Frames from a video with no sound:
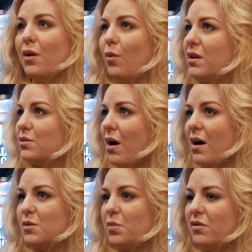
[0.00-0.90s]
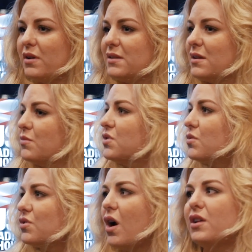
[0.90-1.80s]
I went into a hospital, and I said, I'm so
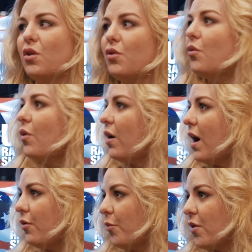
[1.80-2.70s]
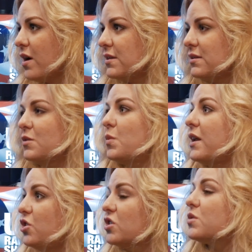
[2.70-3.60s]
sorry. I don't know how the process is, but I
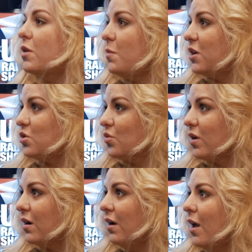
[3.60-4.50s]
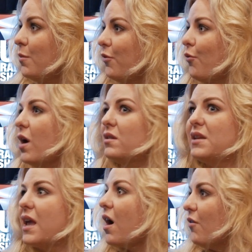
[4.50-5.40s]
just want to make sure before I
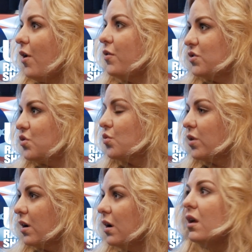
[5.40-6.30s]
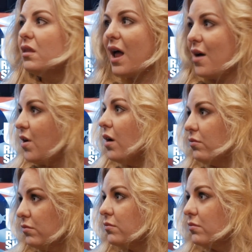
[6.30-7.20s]
take off on this tour that I have not
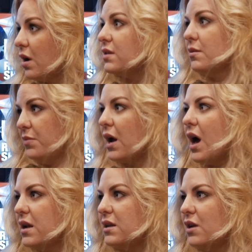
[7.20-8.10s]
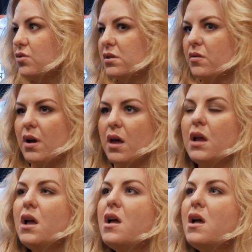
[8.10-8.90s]
got something kind of dangerous going on.